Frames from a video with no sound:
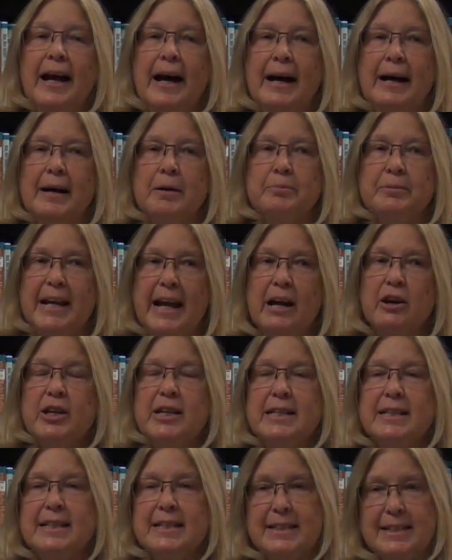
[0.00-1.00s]
Now
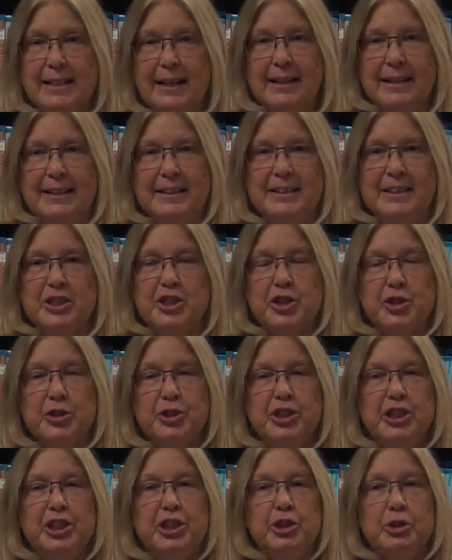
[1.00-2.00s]
he's stuck in this
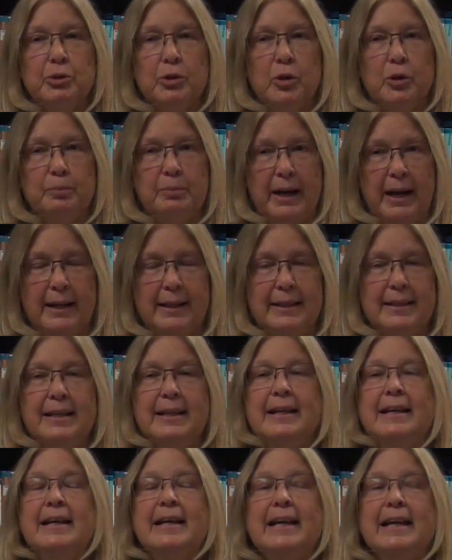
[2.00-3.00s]
13-year-old body.
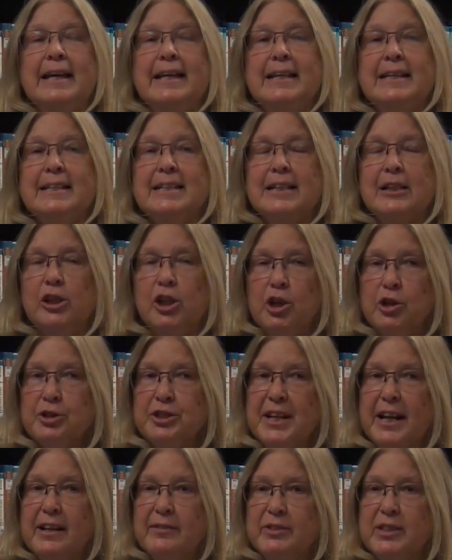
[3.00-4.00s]
He's
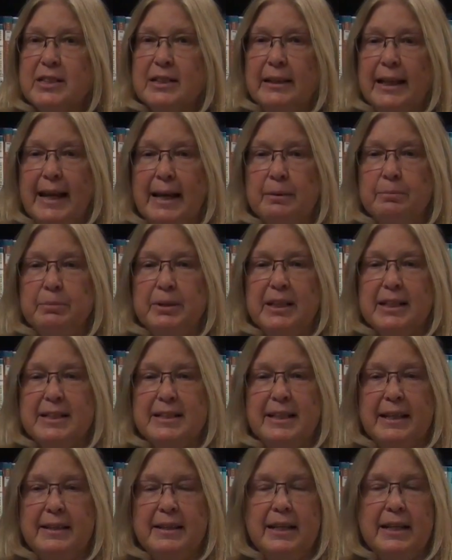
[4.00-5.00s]
closed out of his lab because
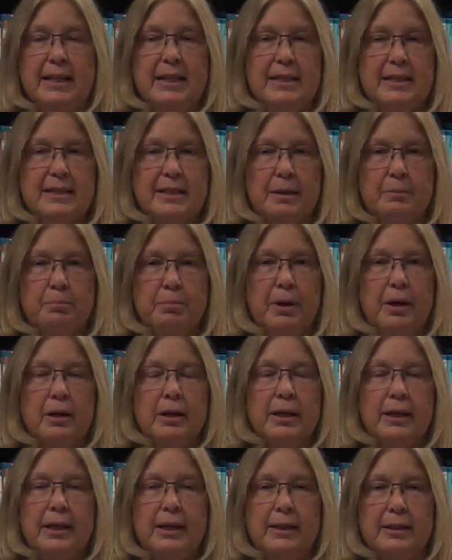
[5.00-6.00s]
they think he's some
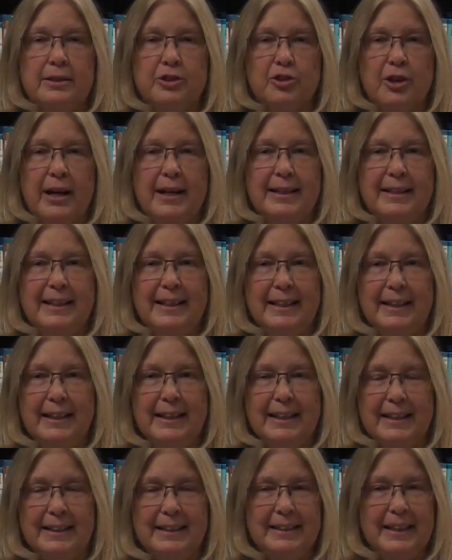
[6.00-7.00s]
punk kid trying to get
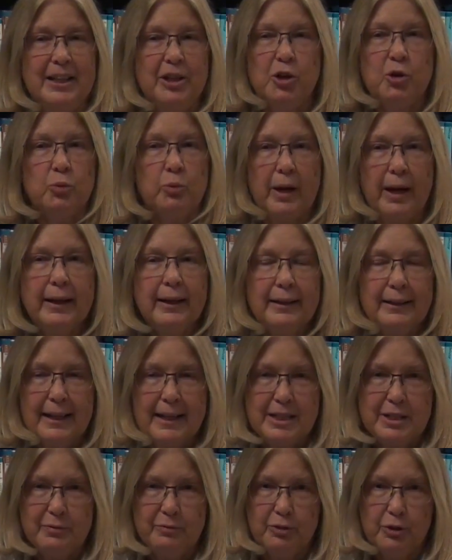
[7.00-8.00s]
in. They don't
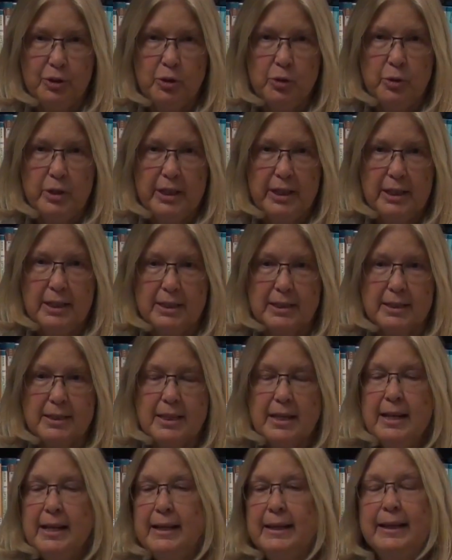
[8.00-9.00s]
recognize him for who he is.
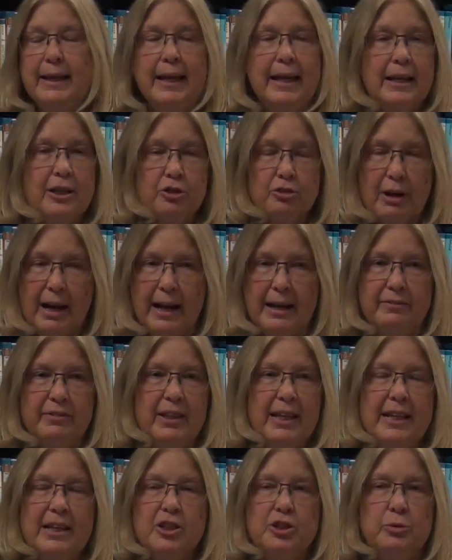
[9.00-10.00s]
He can't drive, he
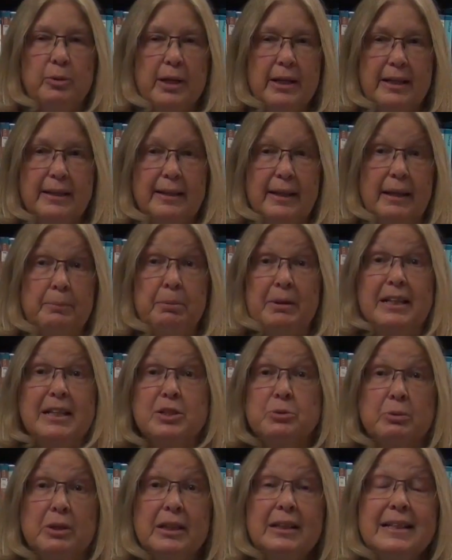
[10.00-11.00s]
can't do anything, but
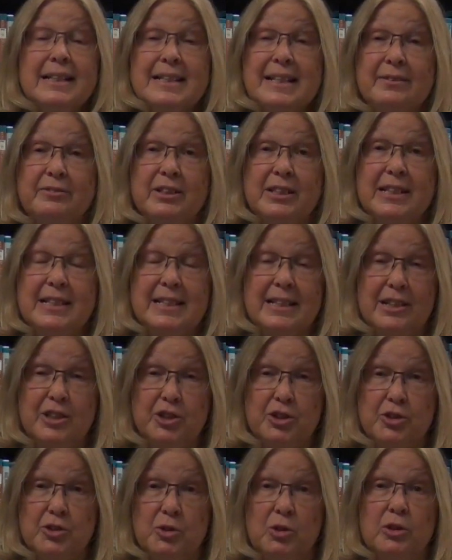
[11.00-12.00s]
he's really 76
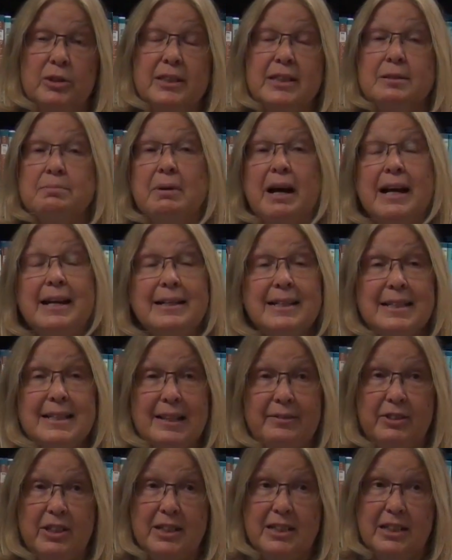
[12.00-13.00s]
years old. His mind is
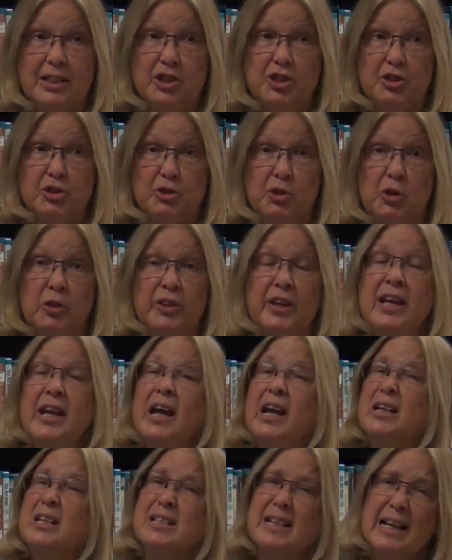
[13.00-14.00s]
76 years old.
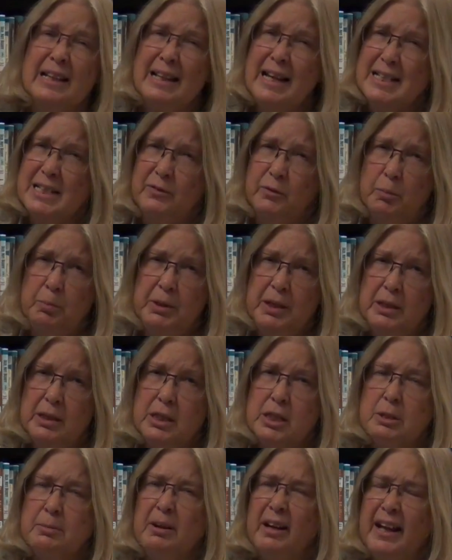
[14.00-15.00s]
He's got lots of
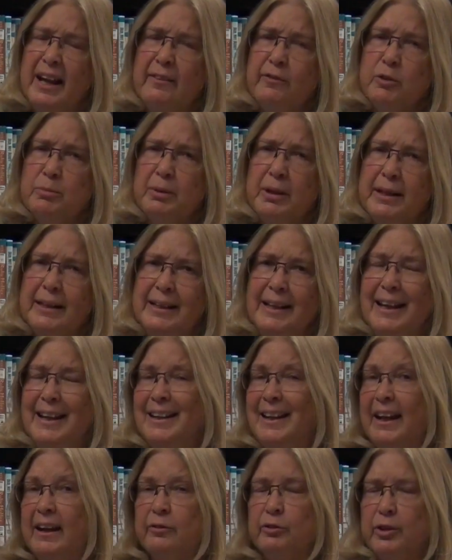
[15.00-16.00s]
opinions about everybody
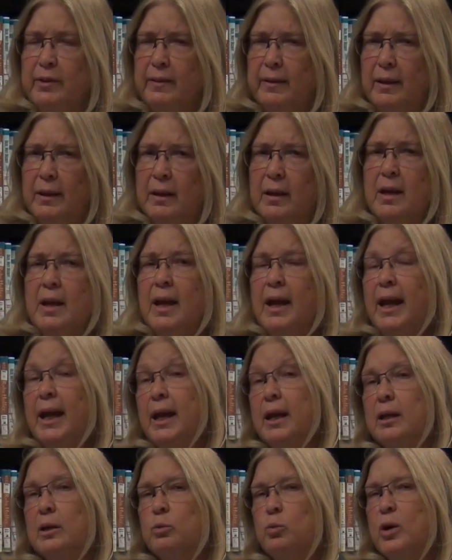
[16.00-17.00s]
and everything
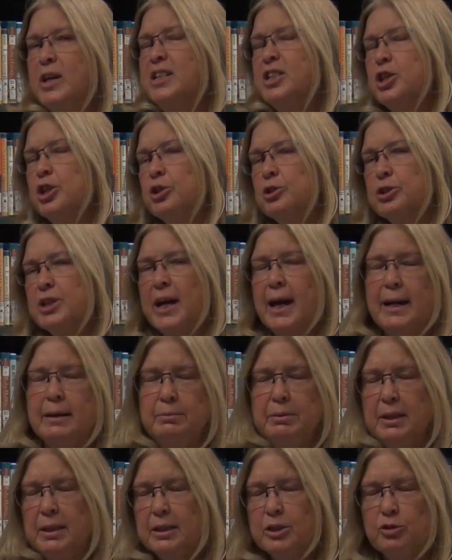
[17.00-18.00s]
and wasting your time
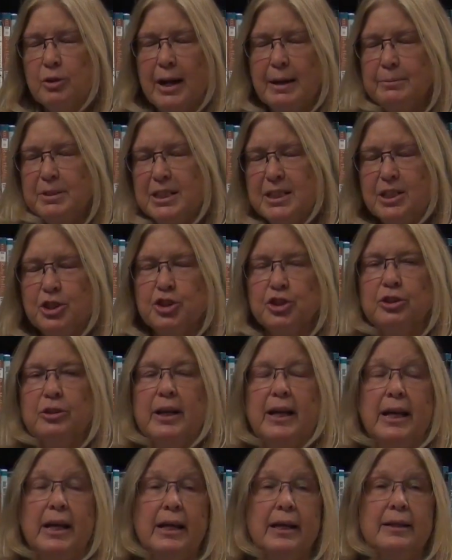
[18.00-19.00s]
being a drama teacher
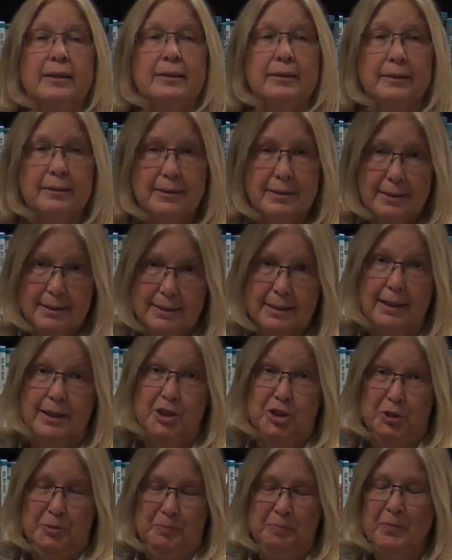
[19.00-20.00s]
and
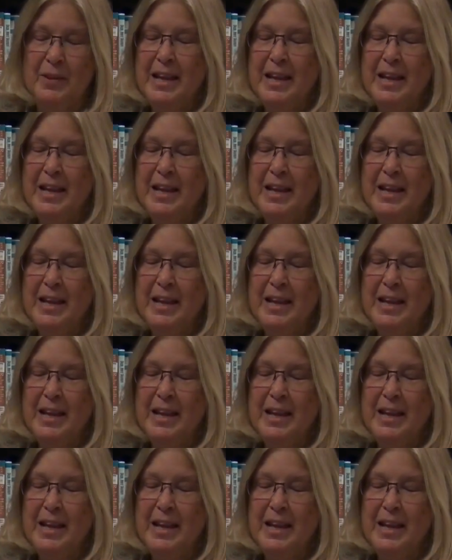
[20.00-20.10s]
such.